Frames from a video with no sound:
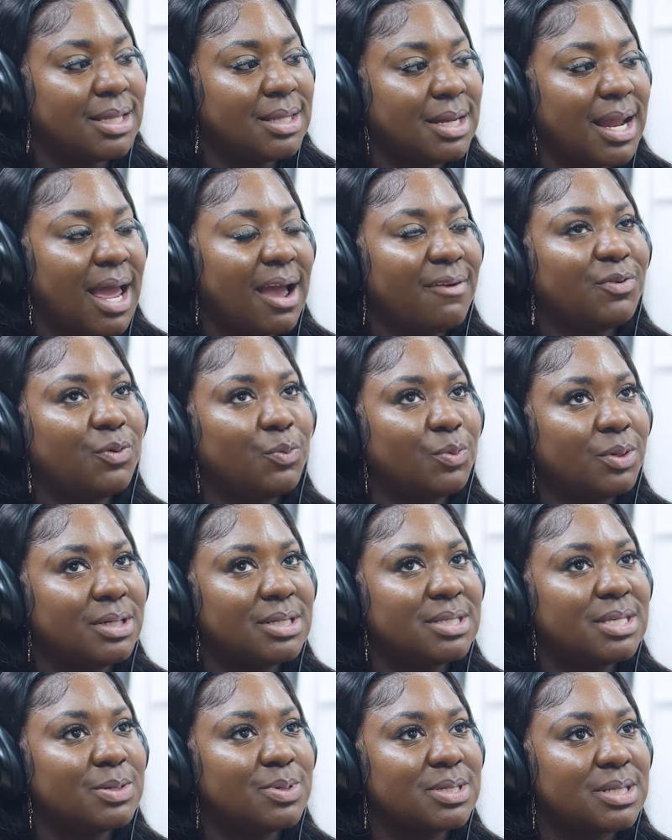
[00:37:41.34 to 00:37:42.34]
And then
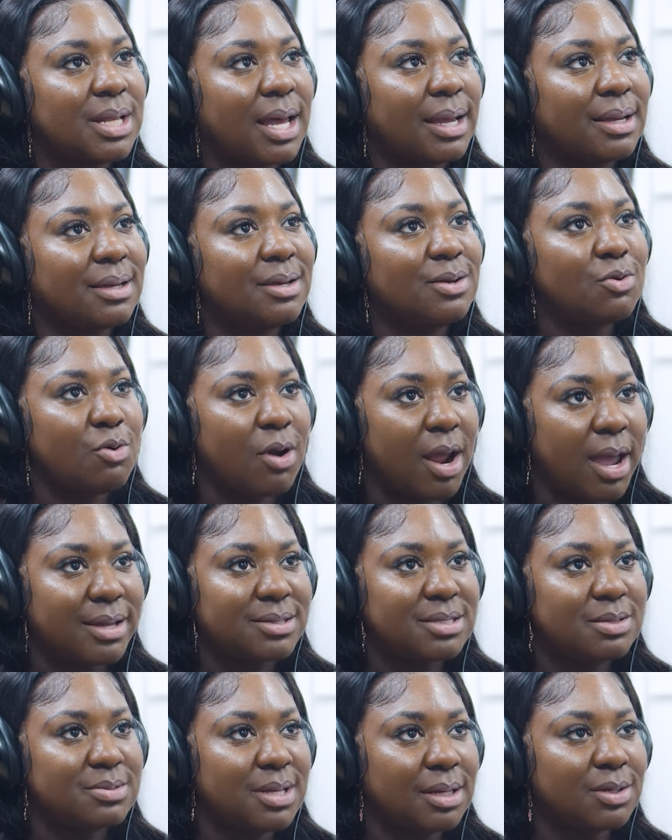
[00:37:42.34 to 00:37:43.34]
afterwards, he was like,
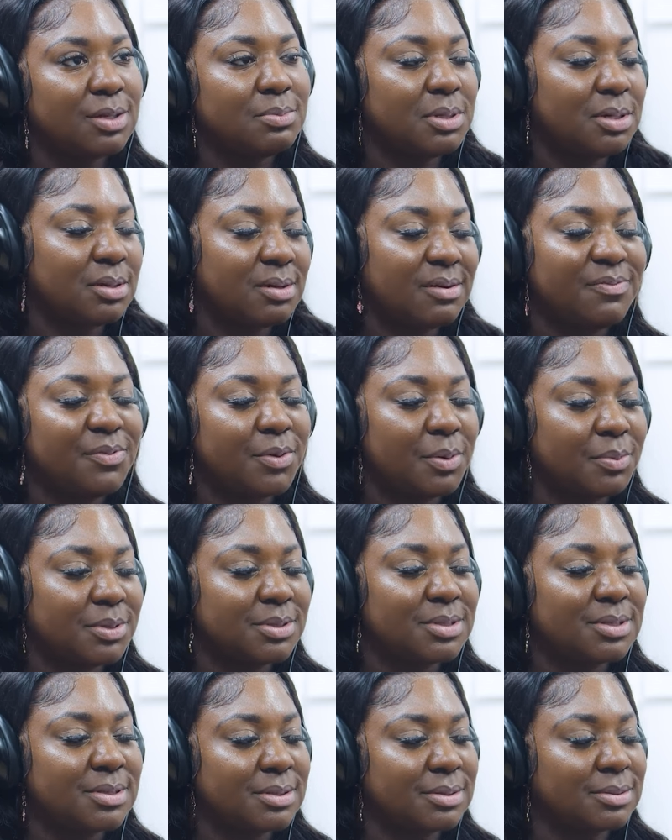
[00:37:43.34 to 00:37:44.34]
congrats. He was like, you'll be hearing
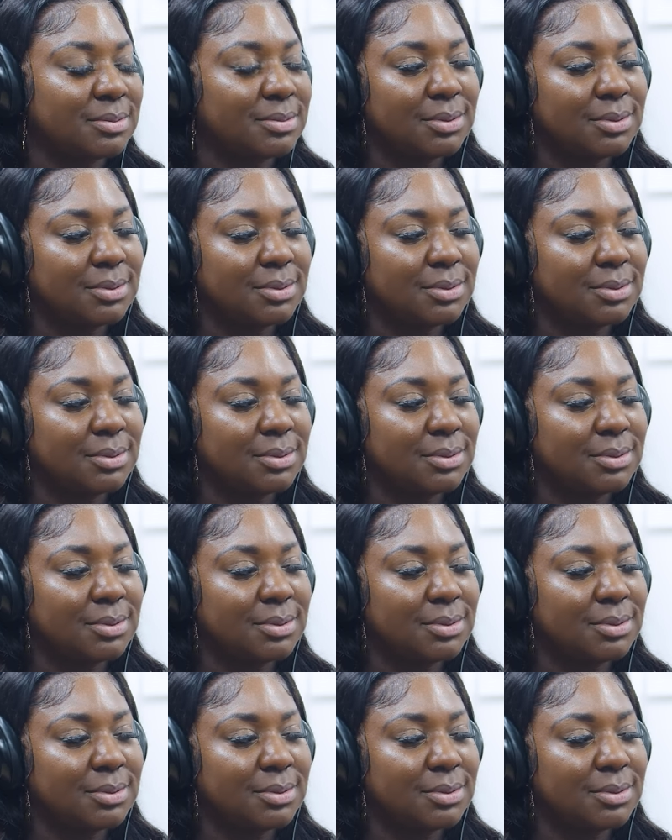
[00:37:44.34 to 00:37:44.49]
from us.